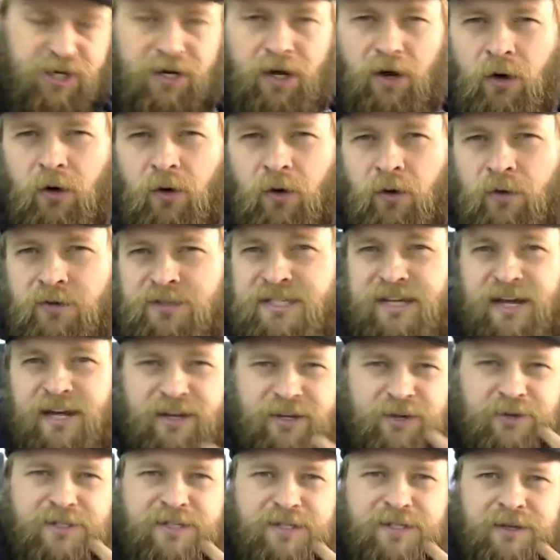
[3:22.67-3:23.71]
Oh, see, I
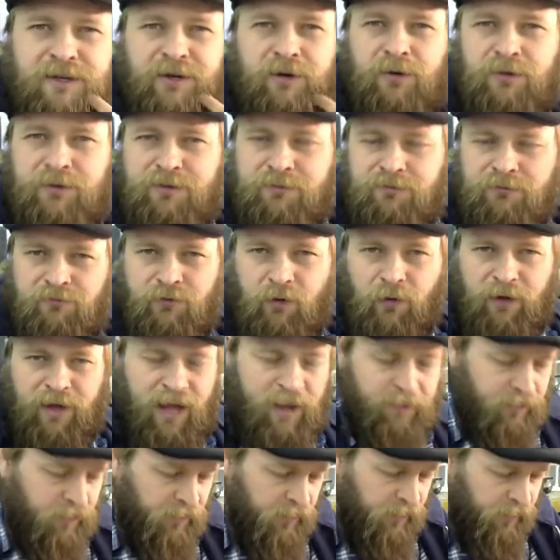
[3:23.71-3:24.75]
used the old
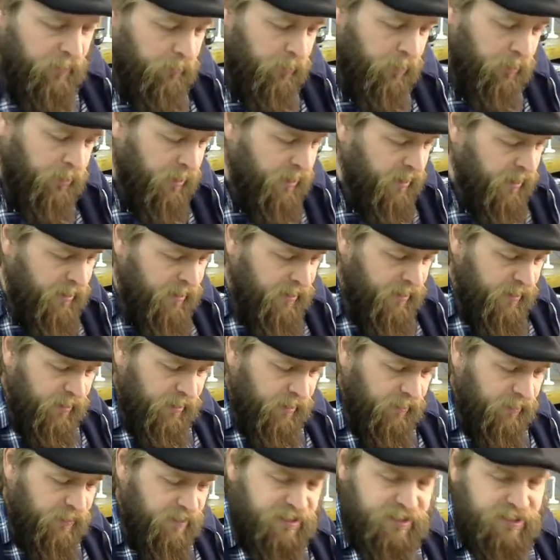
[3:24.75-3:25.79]
vocabulary word.
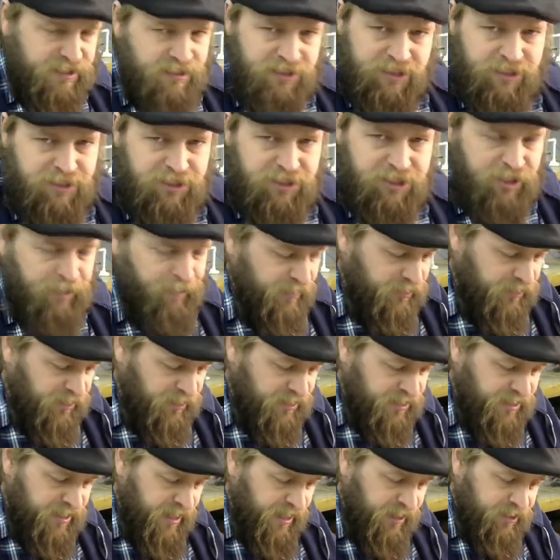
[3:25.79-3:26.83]
This isn't a geometric
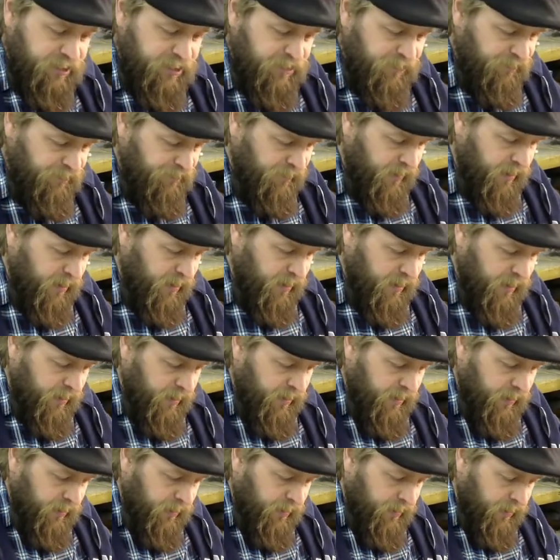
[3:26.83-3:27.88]
sketch.
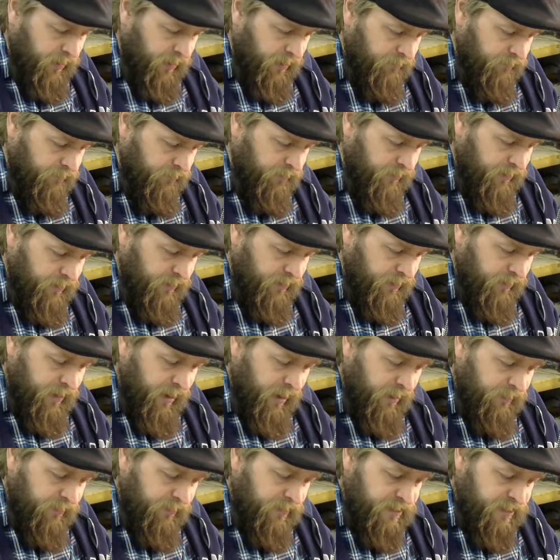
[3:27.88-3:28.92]
I've
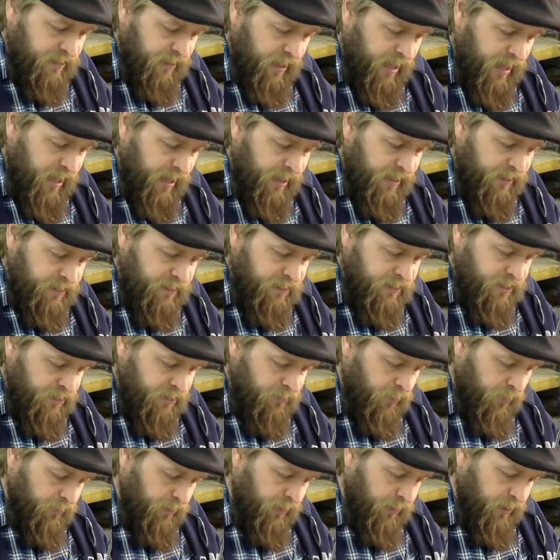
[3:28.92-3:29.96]
gotten these lines
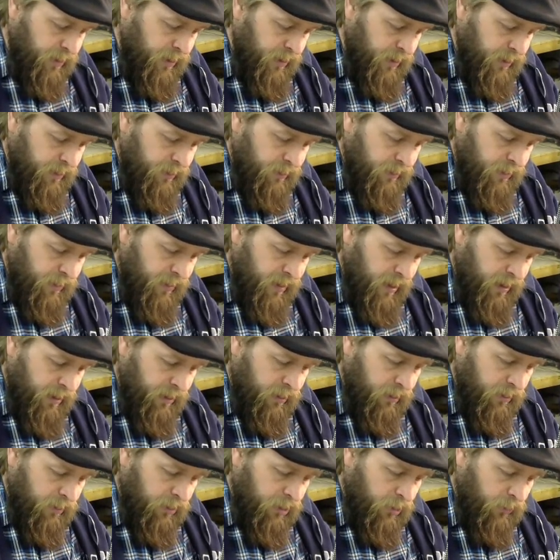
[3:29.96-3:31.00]
thrown in there that
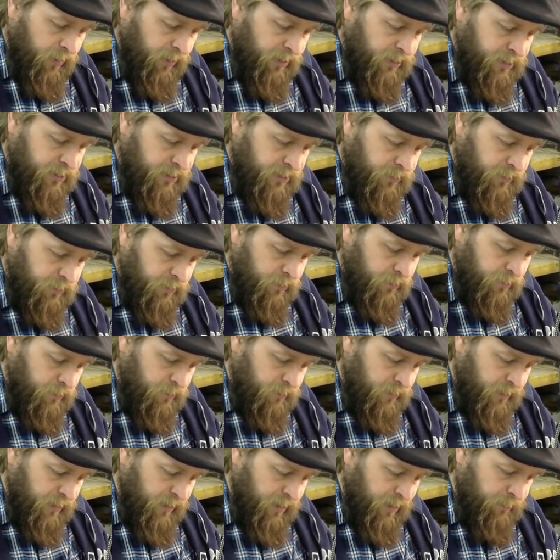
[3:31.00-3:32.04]
are going to
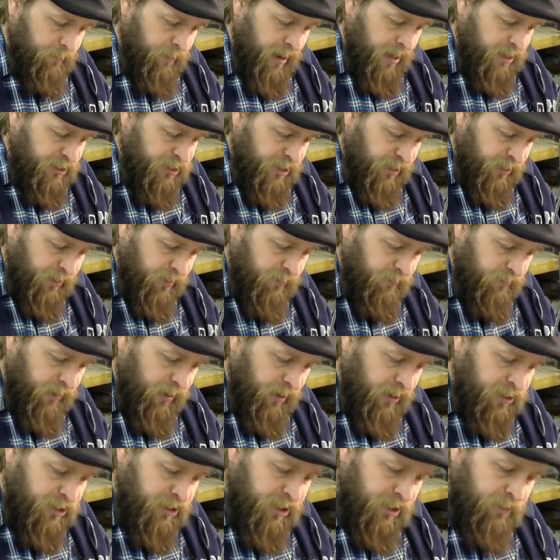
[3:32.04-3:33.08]
an imaginary
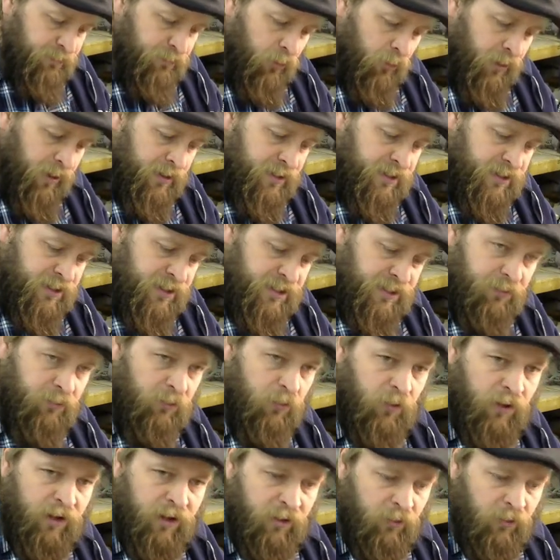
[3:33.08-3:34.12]
vanishing point
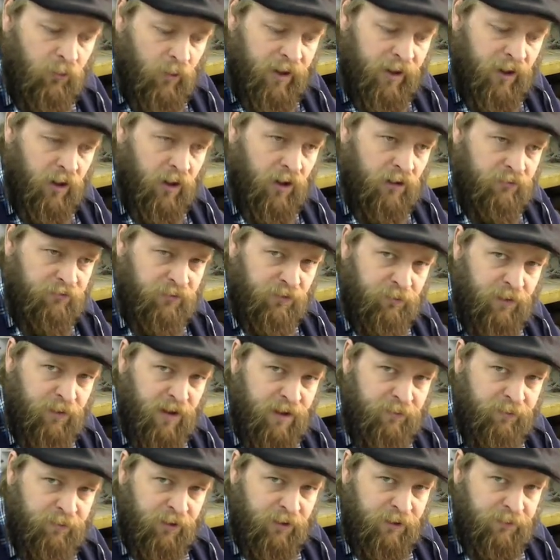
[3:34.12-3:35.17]
somewhere way off the
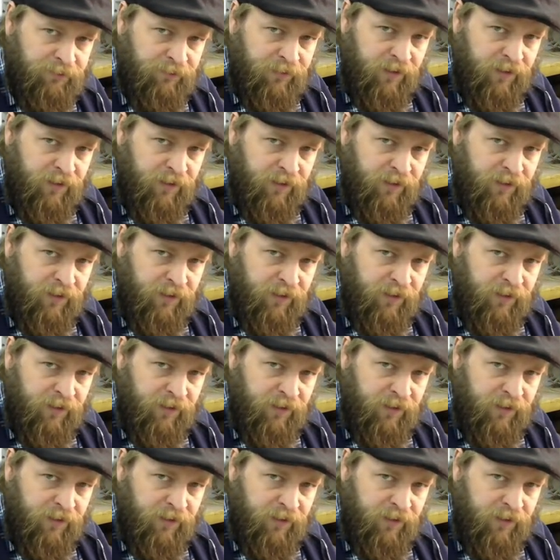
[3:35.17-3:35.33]
paper,